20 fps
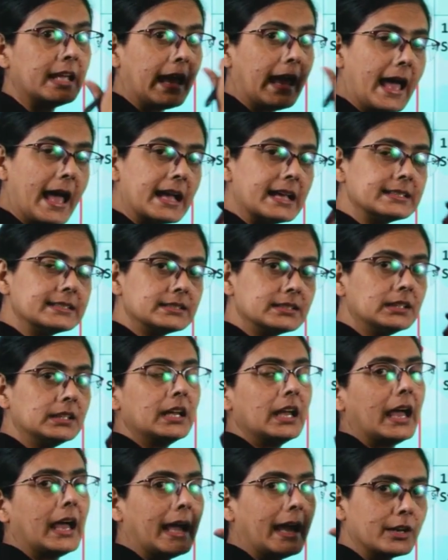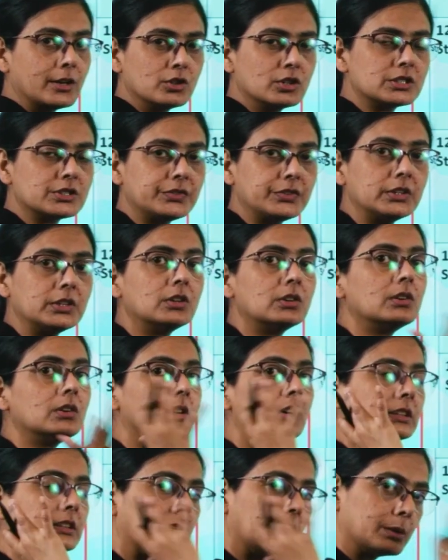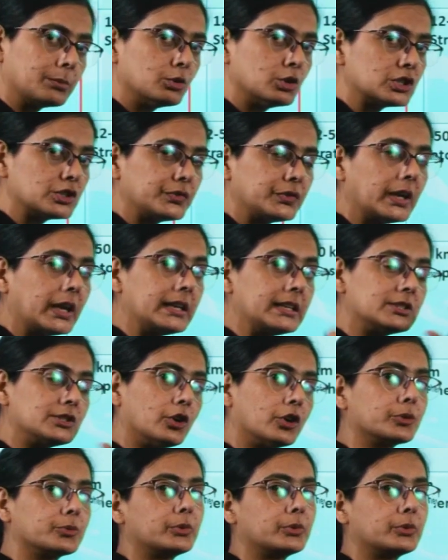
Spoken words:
as ionosphere or thermosphere is